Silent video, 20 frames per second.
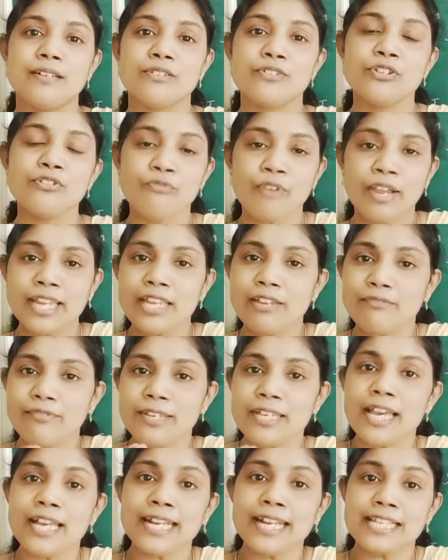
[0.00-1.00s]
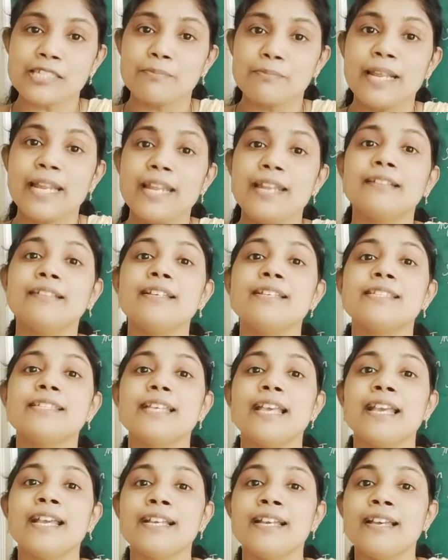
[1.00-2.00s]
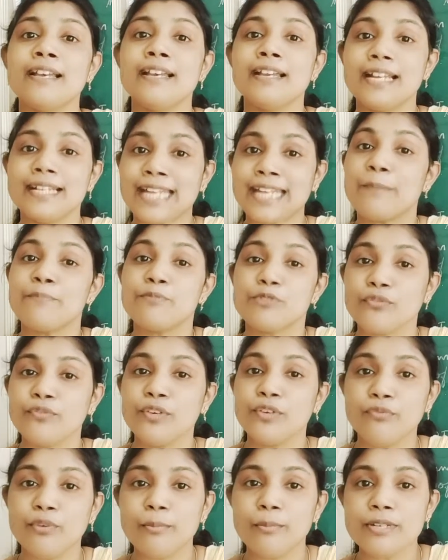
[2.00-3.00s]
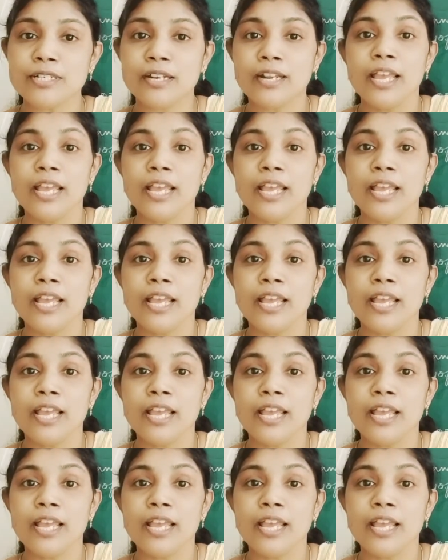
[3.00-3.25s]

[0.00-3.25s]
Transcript: So why we are explaining these types of information?